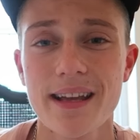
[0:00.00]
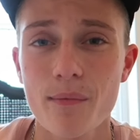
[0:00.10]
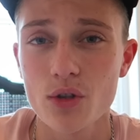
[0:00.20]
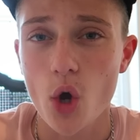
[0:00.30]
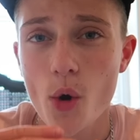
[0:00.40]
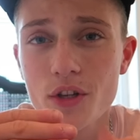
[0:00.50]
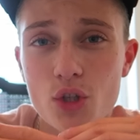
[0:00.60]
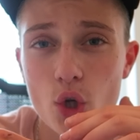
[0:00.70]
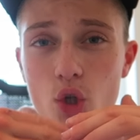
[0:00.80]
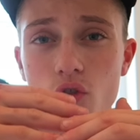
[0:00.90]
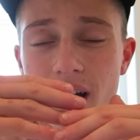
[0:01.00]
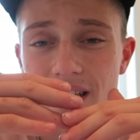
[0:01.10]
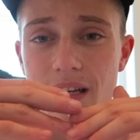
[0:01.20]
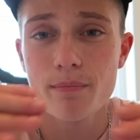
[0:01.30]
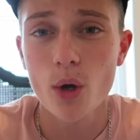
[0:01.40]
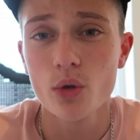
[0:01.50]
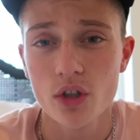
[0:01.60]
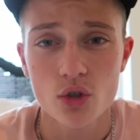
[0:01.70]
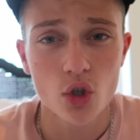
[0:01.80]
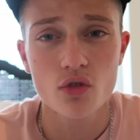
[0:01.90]
stamina's only just gradually
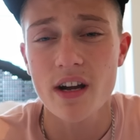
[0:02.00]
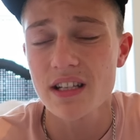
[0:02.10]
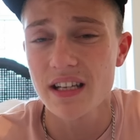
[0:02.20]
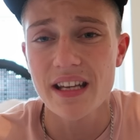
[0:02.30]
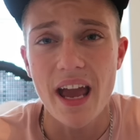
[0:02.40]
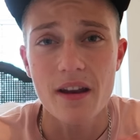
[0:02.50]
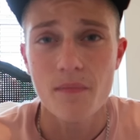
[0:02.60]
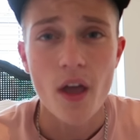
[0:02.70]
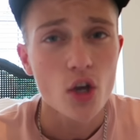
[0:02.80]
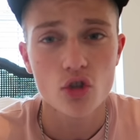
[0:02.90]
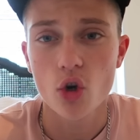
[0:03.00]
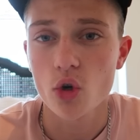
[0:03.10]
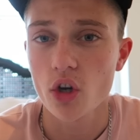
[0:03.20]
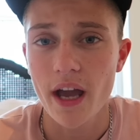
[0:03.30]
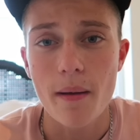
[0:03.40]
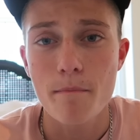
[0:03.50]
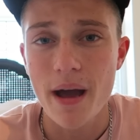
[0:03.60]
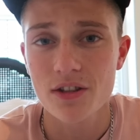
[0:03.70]
building, just gradually getting stronger, getting